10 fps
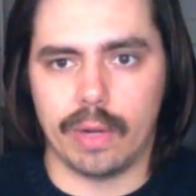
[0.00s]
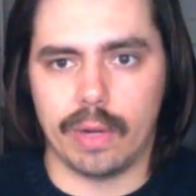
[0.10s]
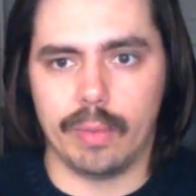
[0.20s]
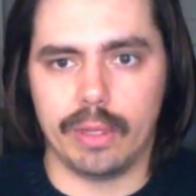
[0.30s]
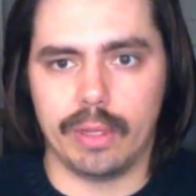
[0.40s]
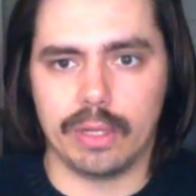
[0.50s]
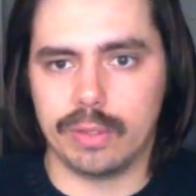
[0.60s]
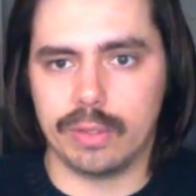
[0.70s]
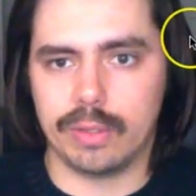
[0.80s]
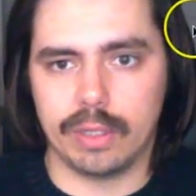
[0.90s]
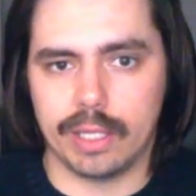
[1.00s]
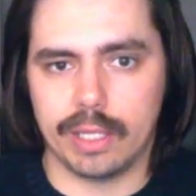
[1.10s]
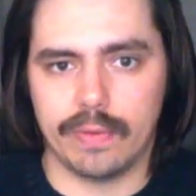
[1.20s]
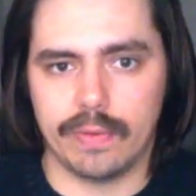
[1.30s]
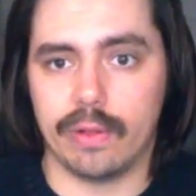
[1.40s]
but you can do lots of
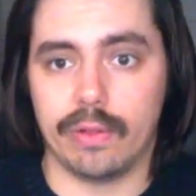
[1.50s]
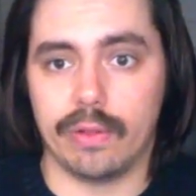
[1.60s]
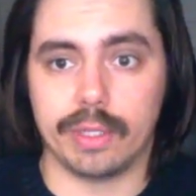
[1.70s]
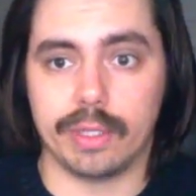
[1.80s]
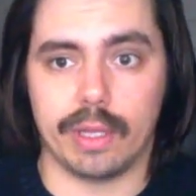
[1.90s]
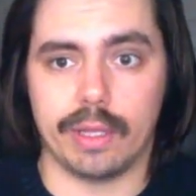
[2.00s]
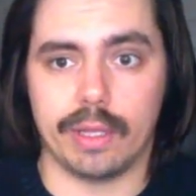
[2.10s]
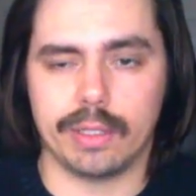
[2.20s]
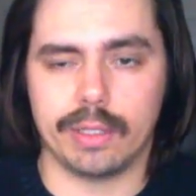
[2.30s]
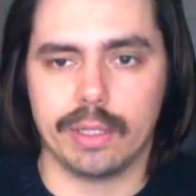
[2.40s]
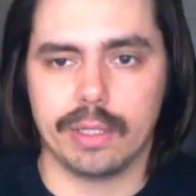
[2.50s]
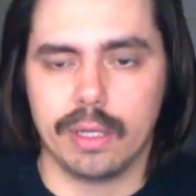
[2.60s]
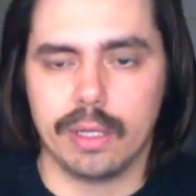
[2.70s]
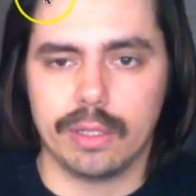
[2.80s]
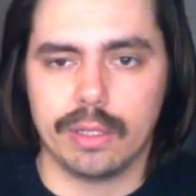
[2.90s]
other things on this
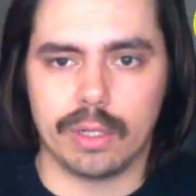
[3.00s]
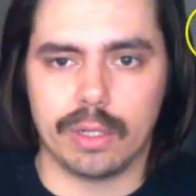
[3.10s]
screen.